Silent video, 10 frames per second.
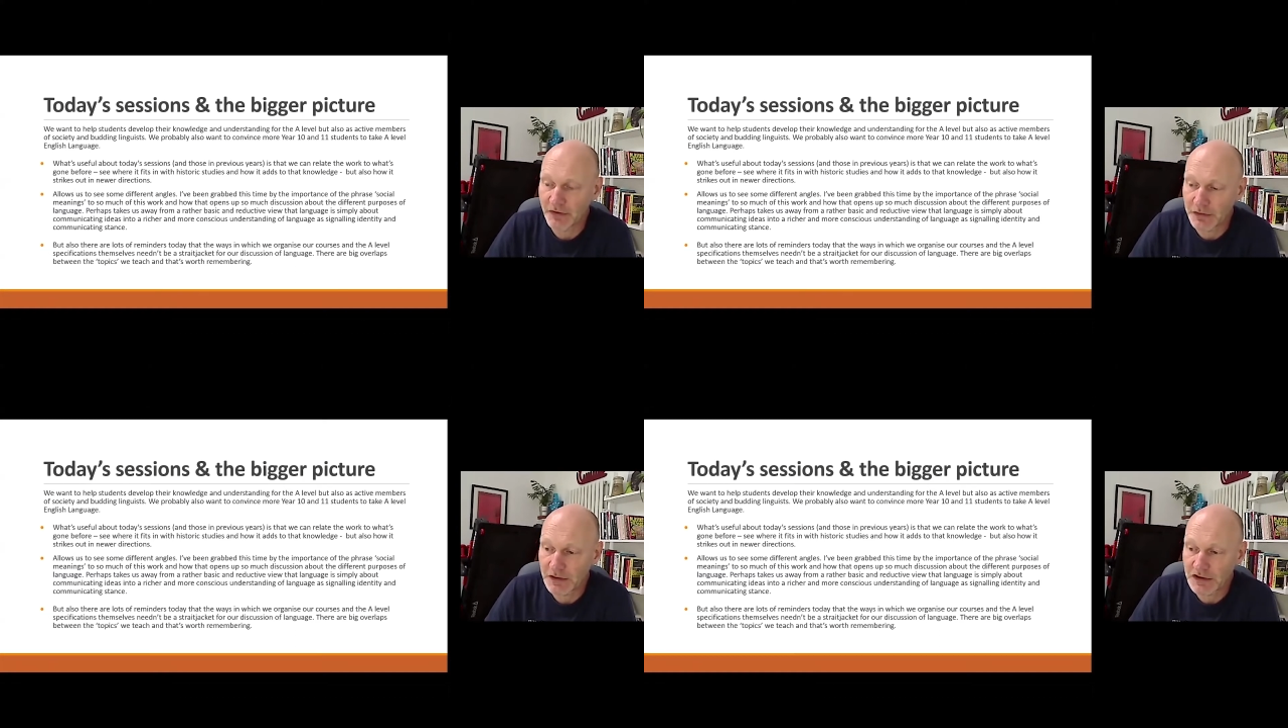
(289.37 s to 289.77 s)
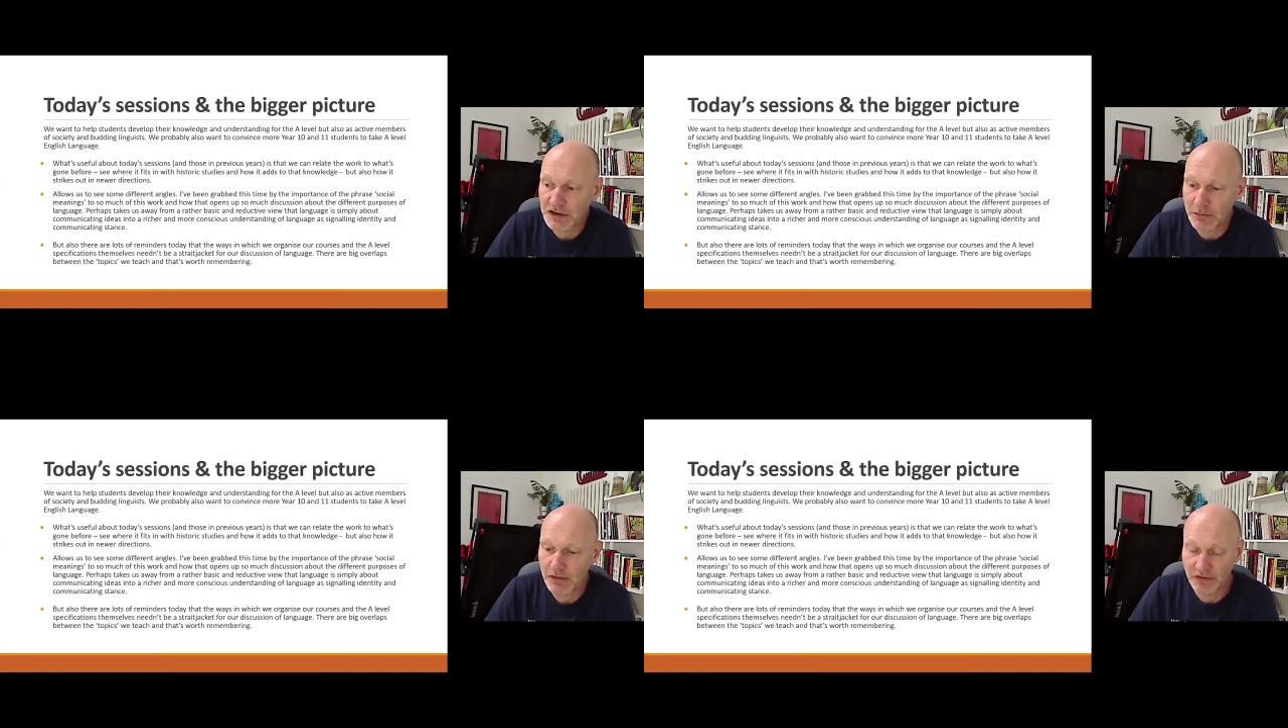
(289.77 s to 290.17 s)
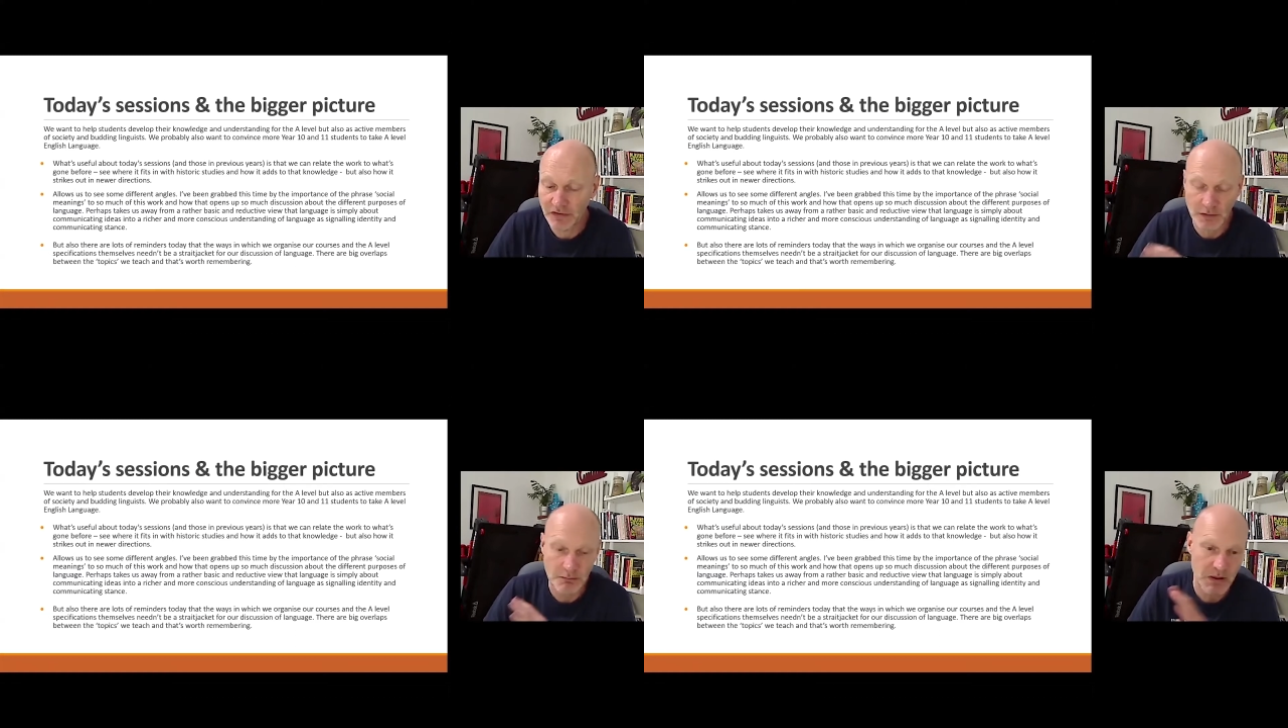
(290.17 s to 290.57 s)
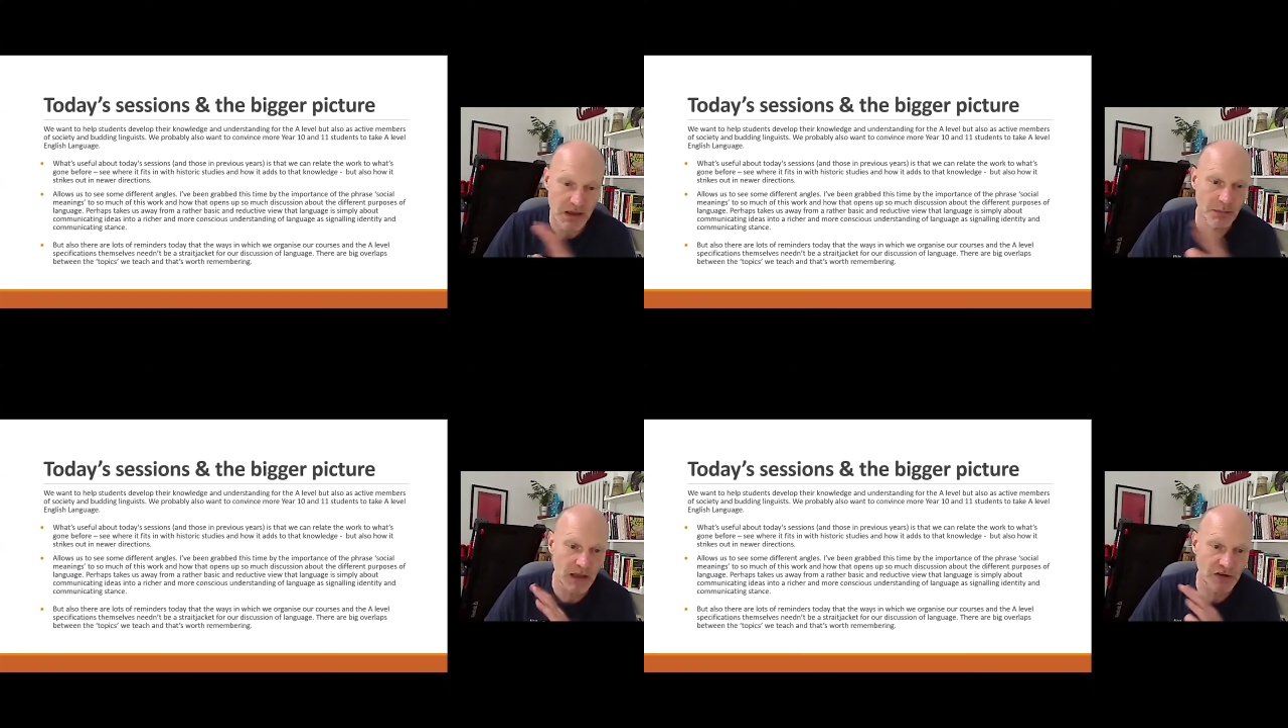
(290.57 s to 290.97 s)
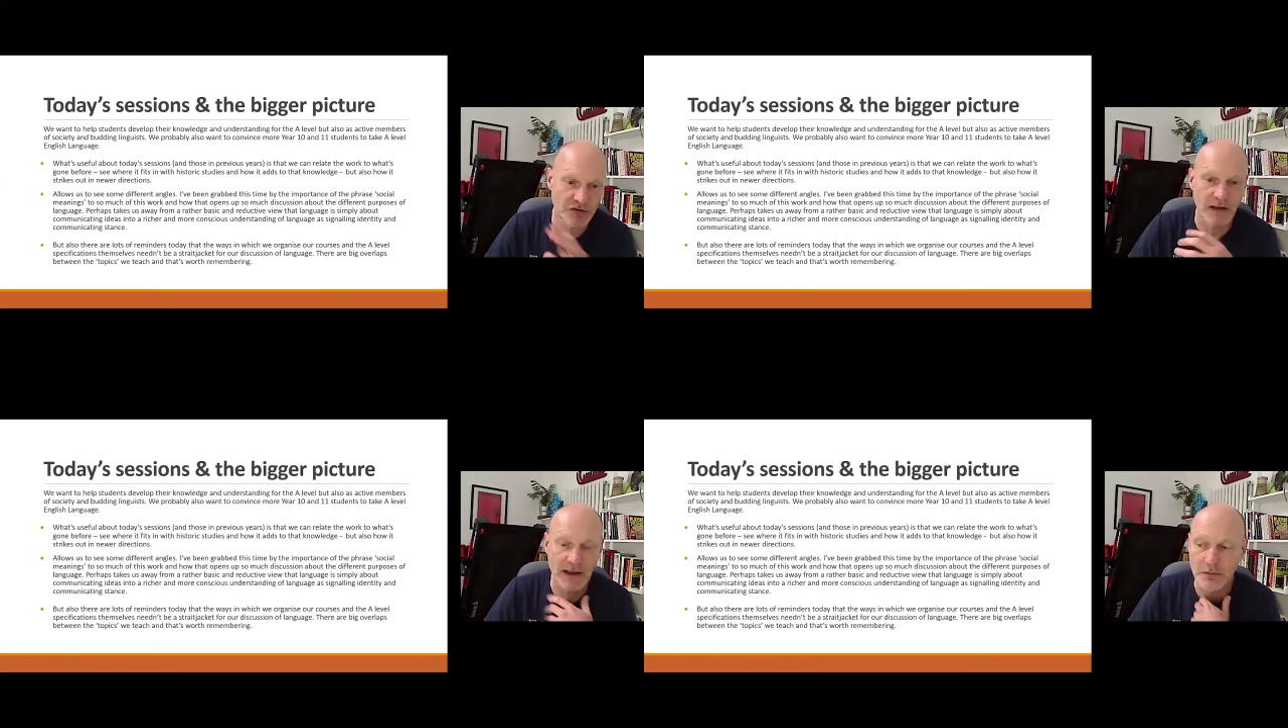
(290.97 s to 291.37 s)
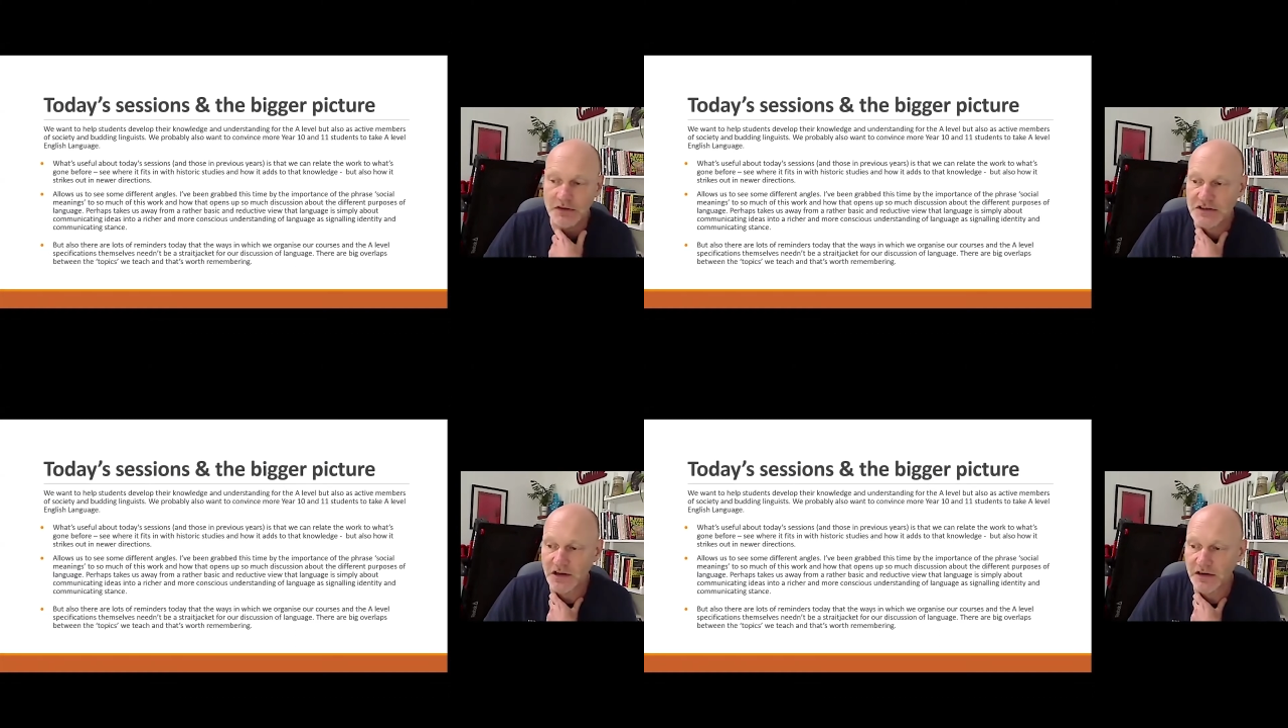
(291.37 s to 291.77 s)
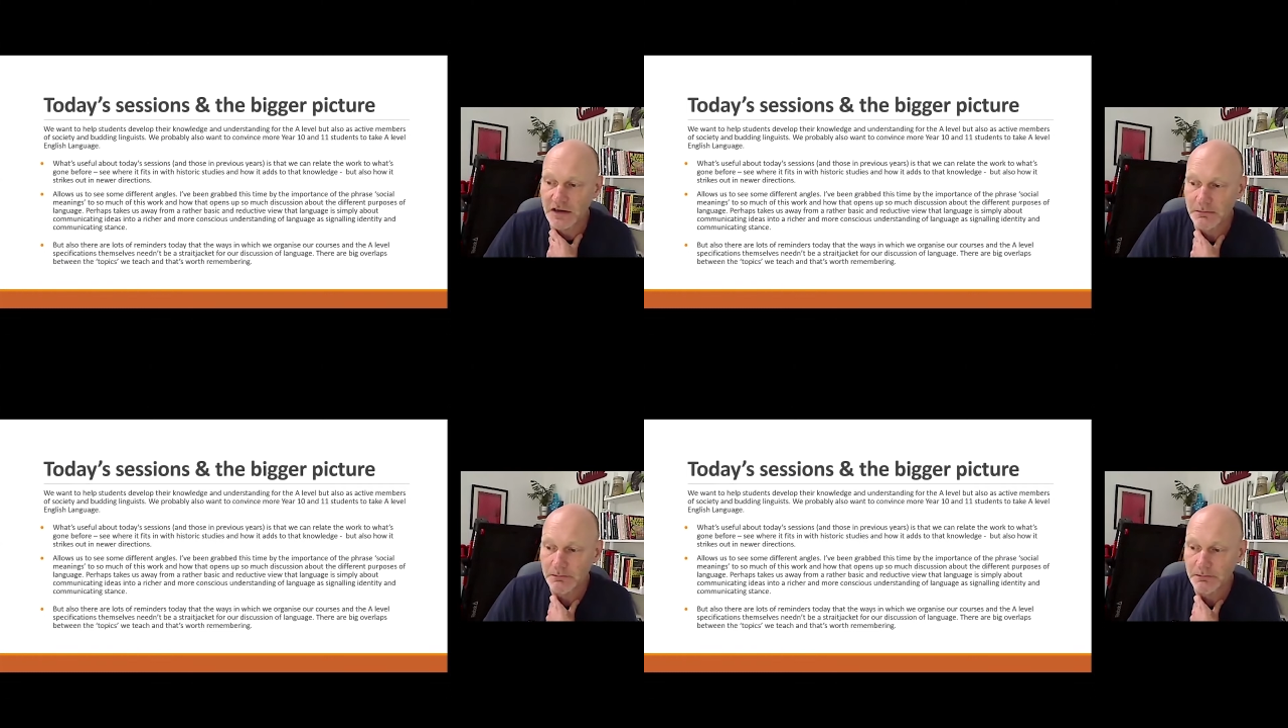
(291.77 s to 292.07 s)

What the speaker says: and I think show us the sort of bigger picture of language study.